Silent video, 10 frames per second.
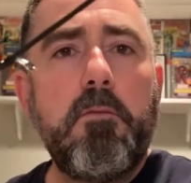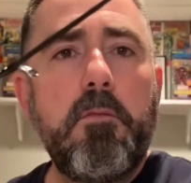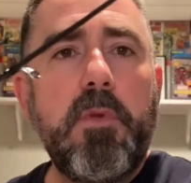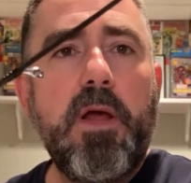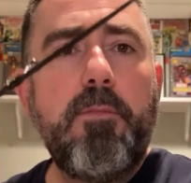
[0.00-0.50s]

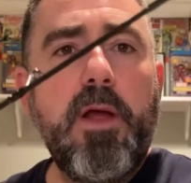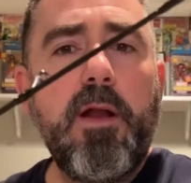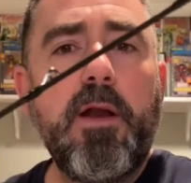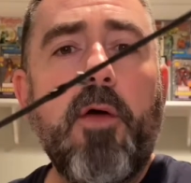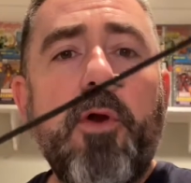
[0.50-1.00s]
Not bad.
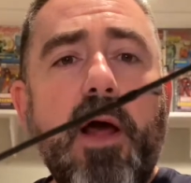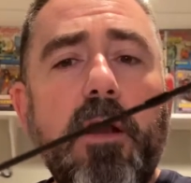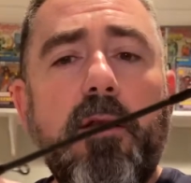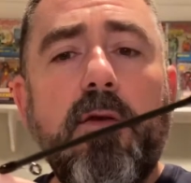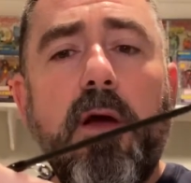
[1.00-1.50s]
Now they're not,
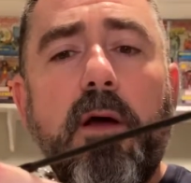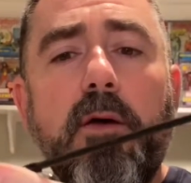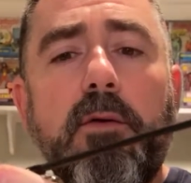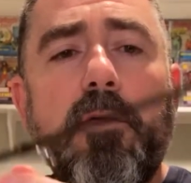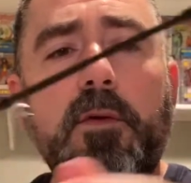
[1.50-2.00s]

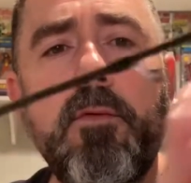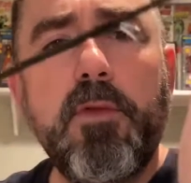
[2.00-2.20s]
I don't think